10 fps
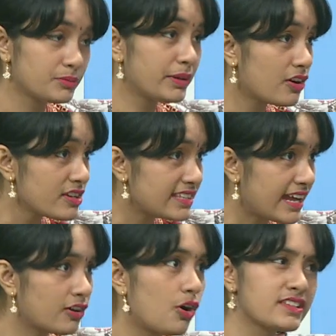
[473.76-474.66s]
because
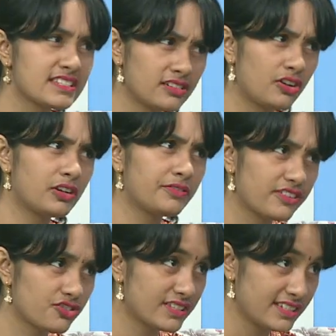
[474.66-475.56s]
that causes a lot of
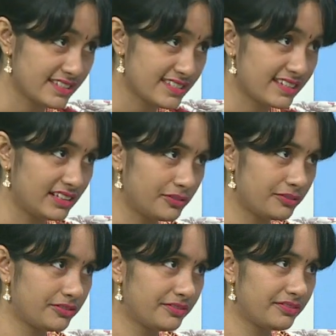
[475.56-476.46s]
distress in
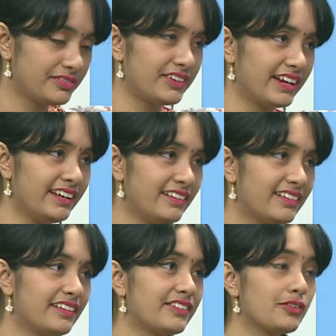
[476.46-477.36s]
itself, right?
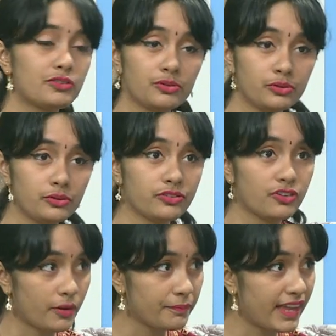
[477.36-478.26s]
So to
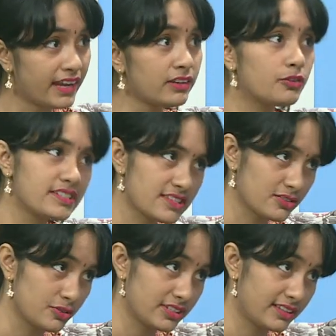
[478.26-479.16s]
stop that, you
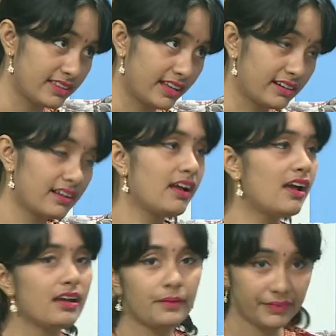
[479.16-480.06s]
disassociate that.
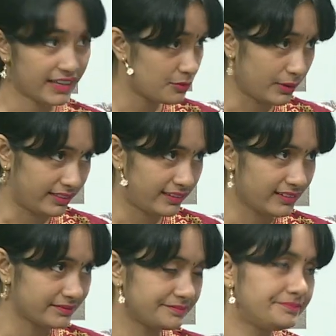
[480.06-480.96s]
That's one thing.